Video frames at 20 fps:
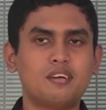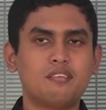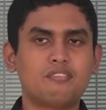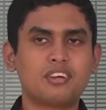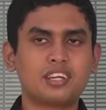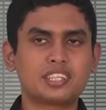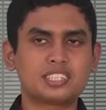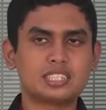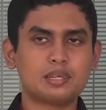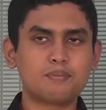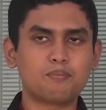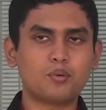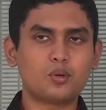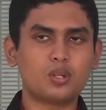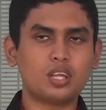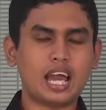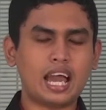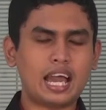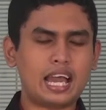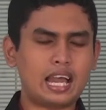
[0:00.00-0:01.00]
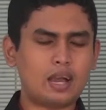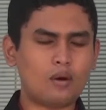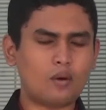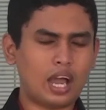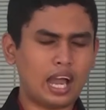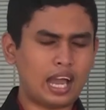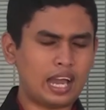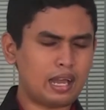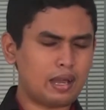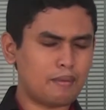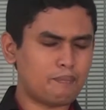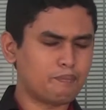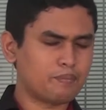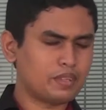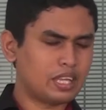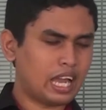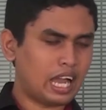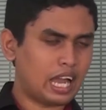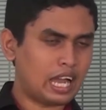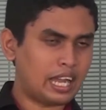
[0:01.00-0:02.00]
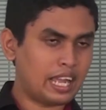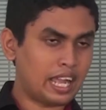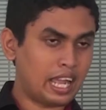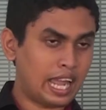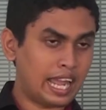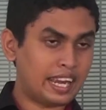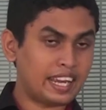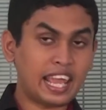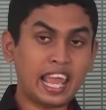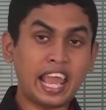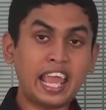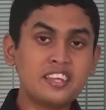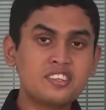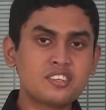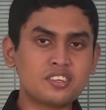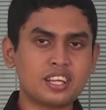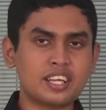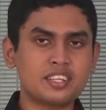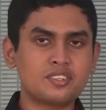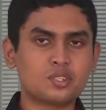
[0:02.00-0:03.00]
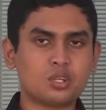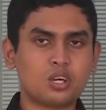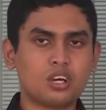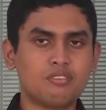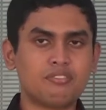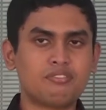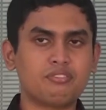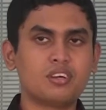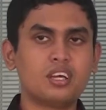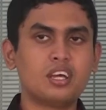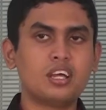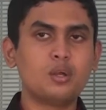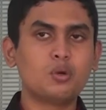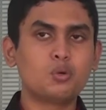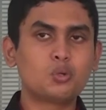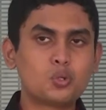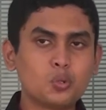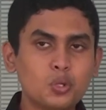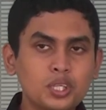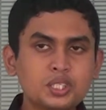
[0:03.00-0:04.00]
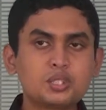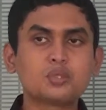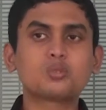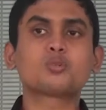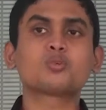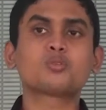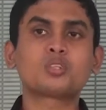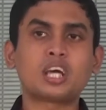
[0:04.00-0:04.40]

for example, an age range of 20 to